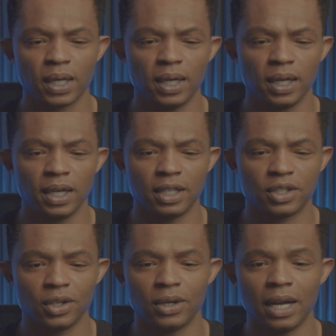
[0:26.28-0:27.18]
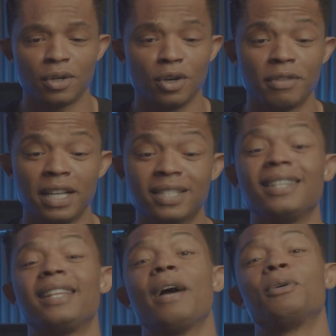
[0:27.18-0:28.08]
uh, so I don't know if that's
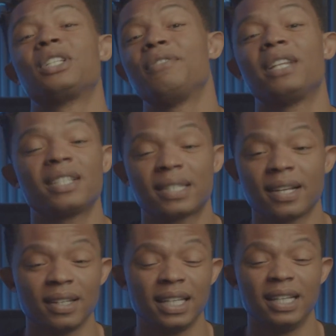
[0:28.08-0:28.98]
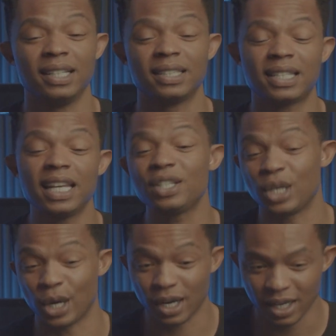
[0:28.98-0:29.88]
that was even necessarily a
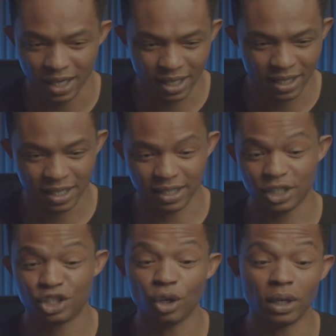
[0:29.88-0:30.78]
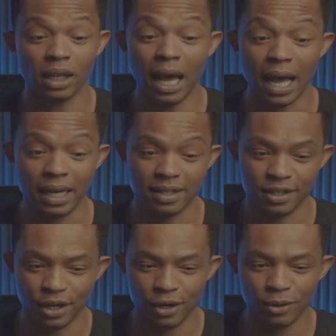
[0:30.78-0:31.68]
teaser because it showed a lot,
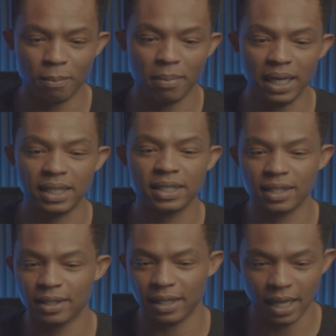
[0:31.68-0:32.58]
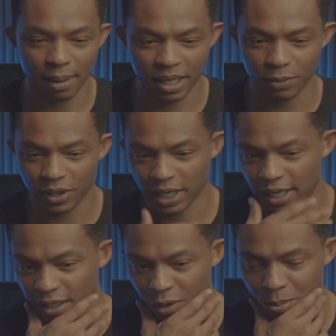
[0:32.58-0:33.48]
you know. But I mean, we're gonna get
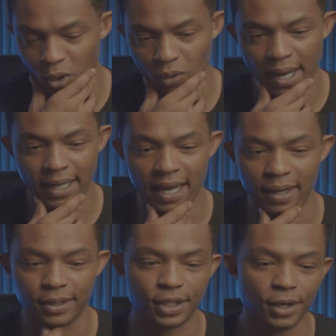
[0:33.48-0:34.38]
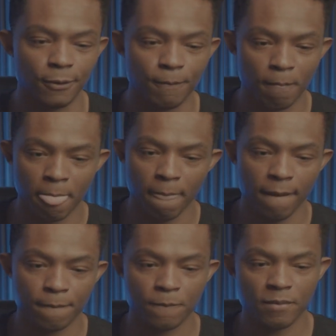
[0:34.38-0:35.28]
a little more right now, so
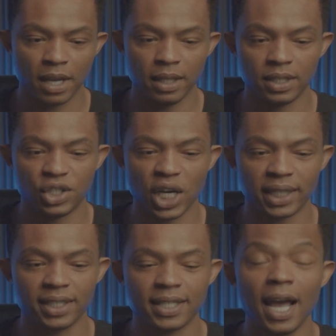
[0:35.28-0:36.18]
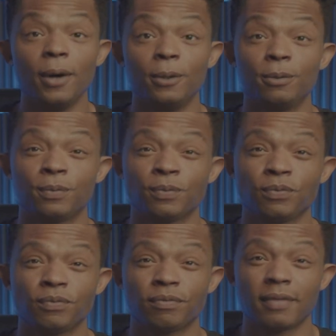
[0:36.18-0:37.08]
let's check this out.
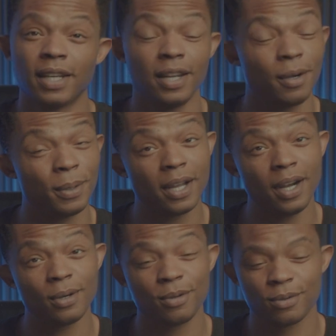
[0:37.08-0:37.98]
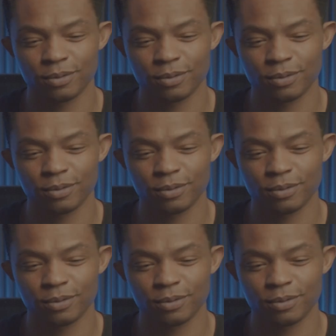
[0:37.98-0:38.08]
And here we go.